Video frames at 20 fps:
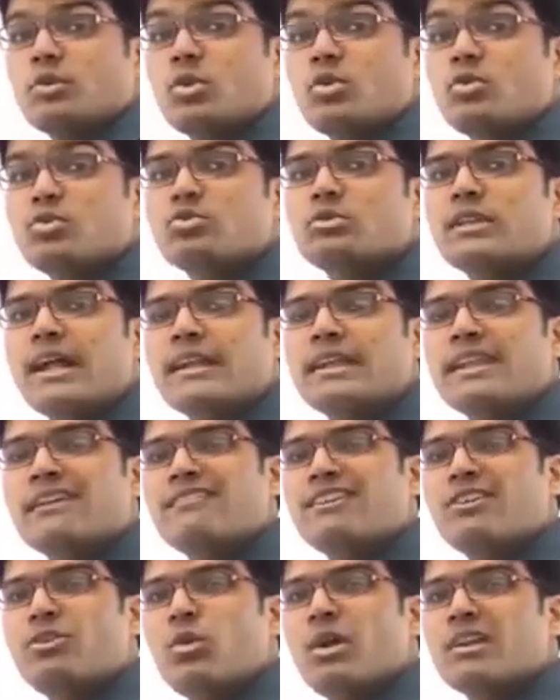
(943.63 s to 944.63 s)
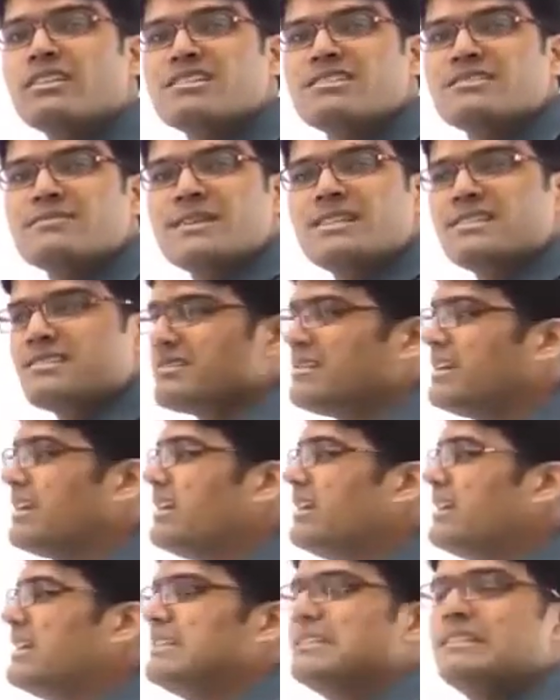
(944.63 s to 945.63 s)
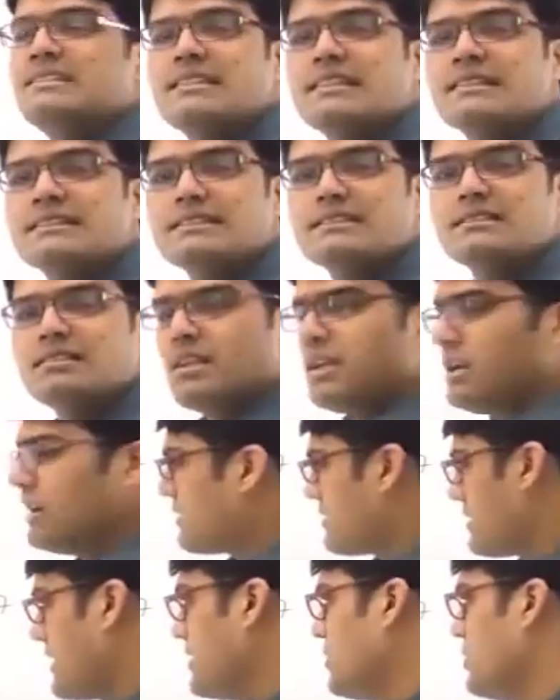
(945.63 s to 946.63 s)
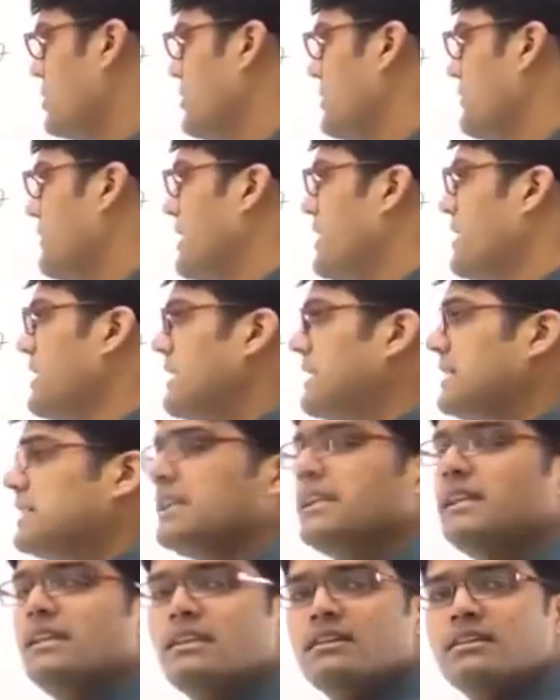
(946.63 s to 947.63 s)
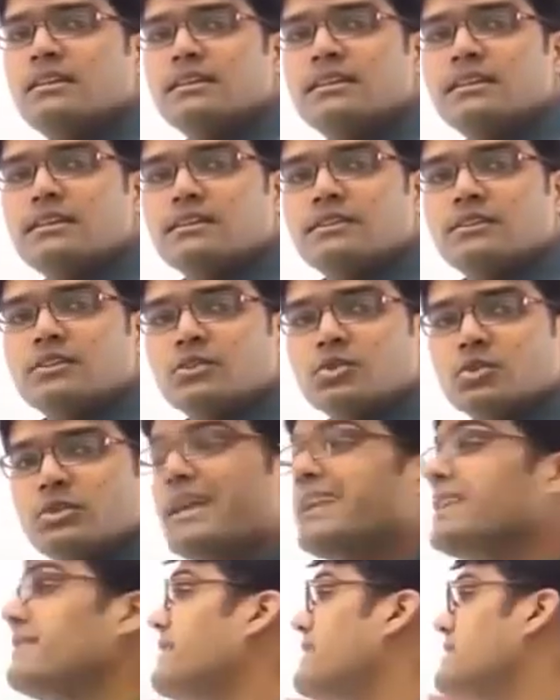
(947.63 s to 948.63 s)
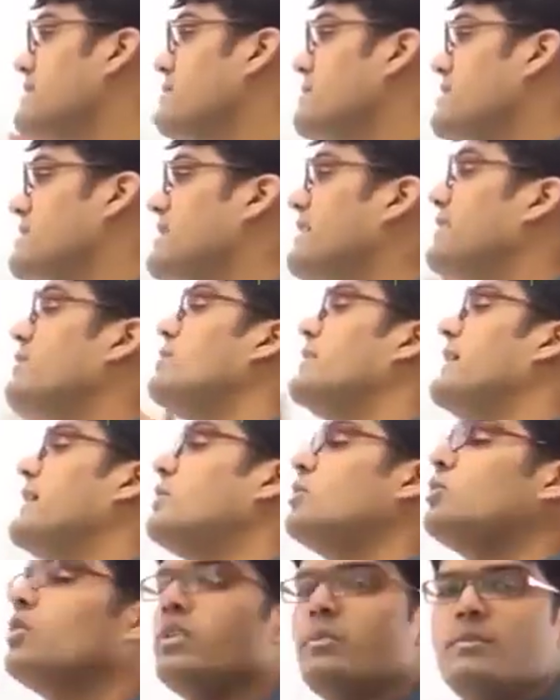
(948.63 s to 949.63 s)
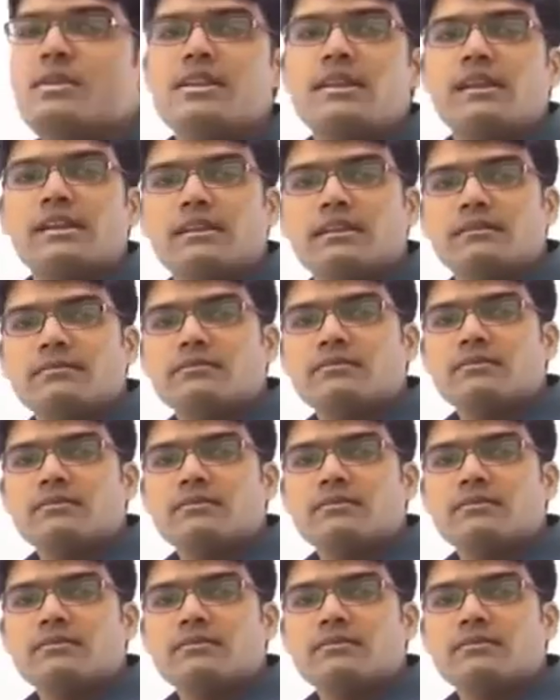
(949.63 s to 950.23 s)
Don't do that. Never do adjustments in these cases. Try to do it very neatly so that if there is a mistake, you will get to know immediately.